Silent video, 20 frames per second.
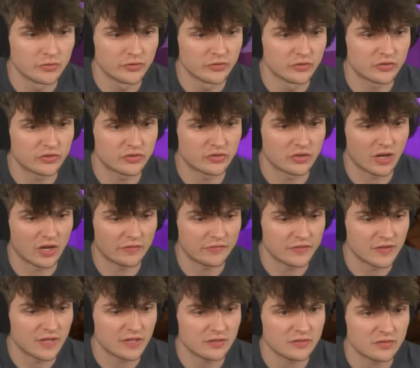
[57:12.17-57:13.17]
and stuff,
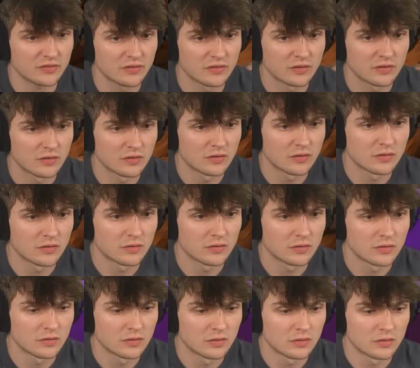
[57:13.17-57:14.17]
yes.
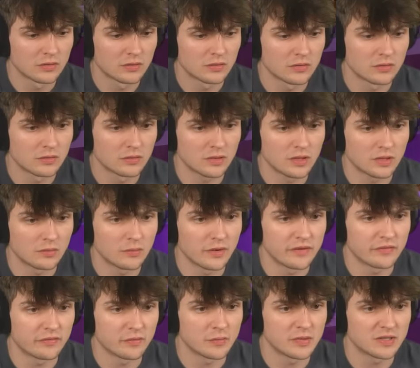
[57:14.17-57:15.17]
Get away
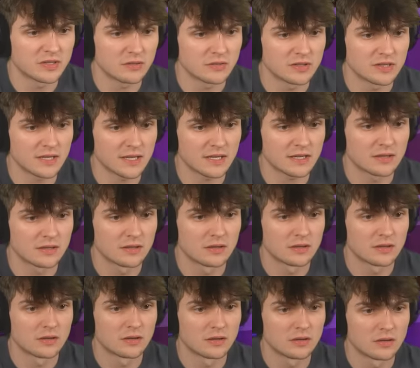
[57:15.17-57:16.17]
from me, don't need that.
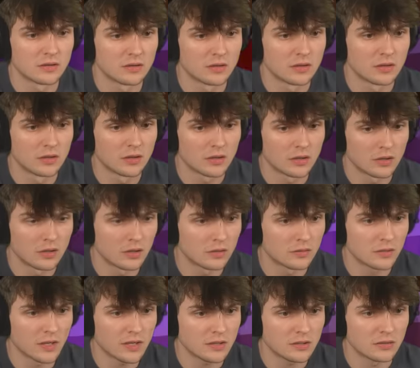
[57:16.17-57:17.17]

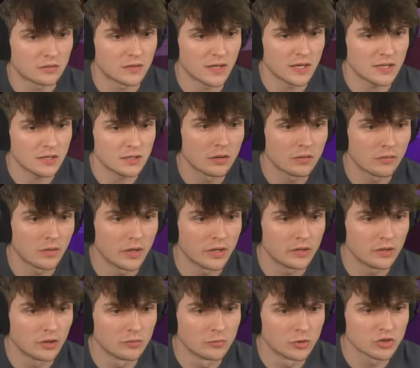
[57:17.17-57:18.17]
Okay, okay. Right,
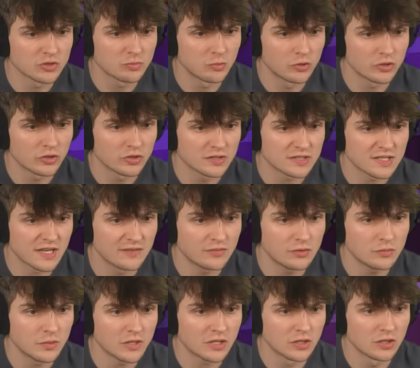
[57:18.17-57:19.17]
no more spawning on this level.
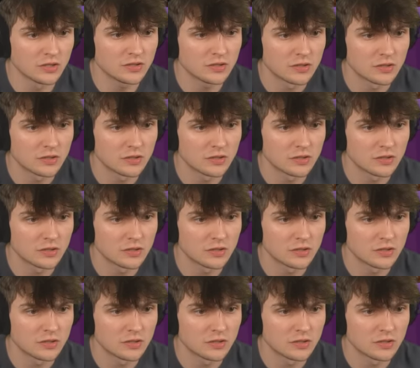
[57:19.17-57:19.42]
We're good.